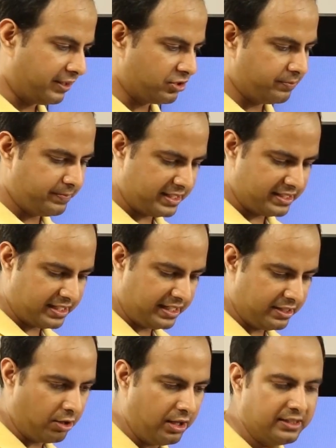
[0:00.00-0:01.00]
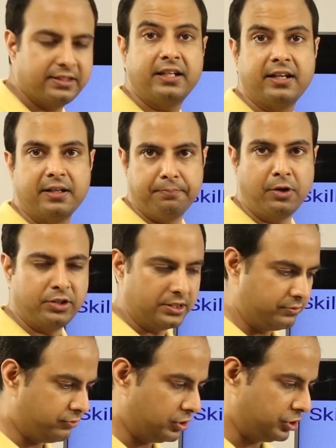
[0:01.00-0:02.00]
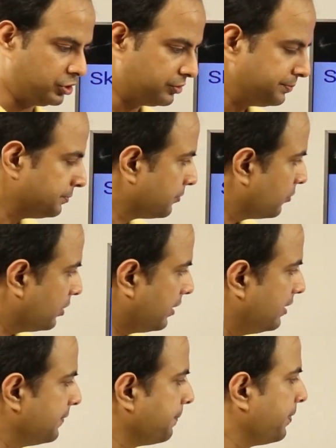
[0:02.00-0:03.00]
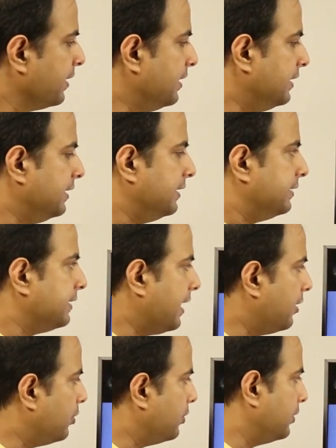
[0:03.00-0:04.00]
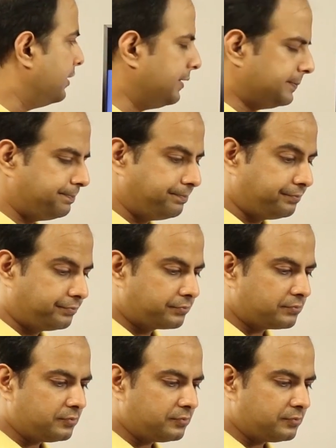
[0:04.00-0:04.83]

so basically all three important for sure okay now, um,